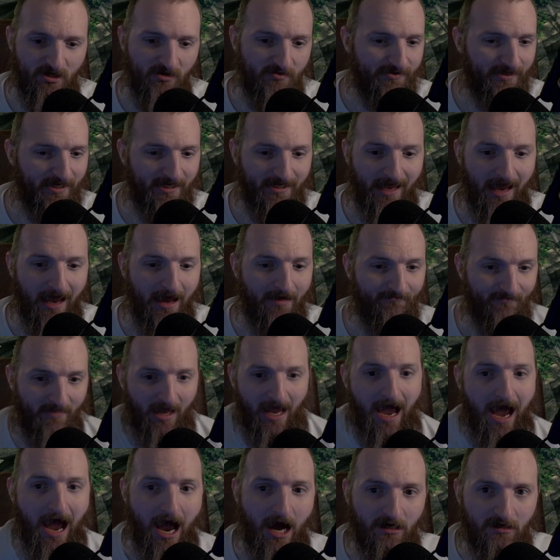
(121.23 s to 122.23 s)
that
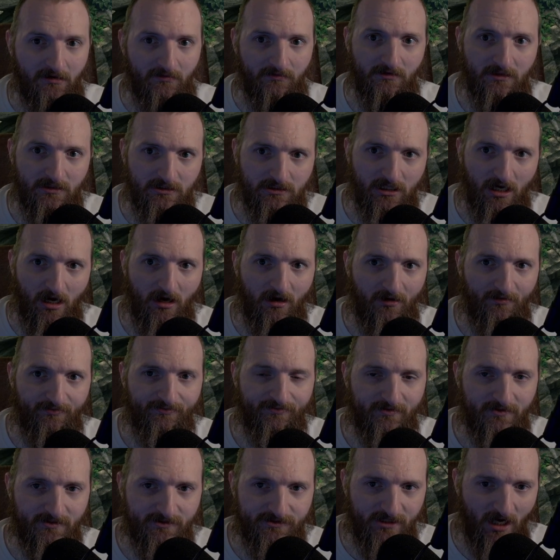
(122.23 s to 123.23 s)
I love
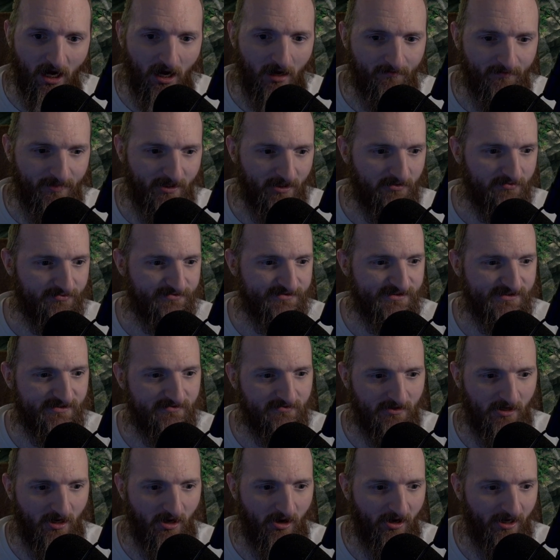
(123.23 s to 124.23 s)
dot builds.
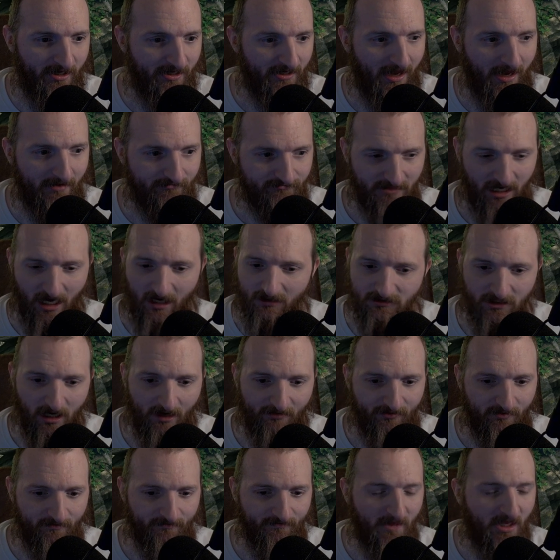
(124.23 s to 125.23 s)
All right, I love
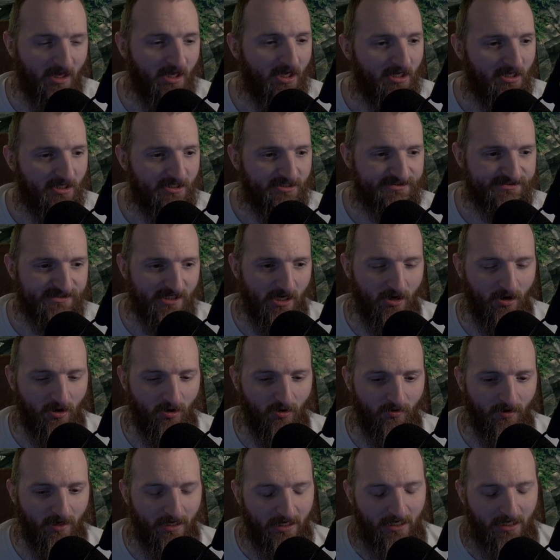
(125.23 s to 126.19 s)
them. So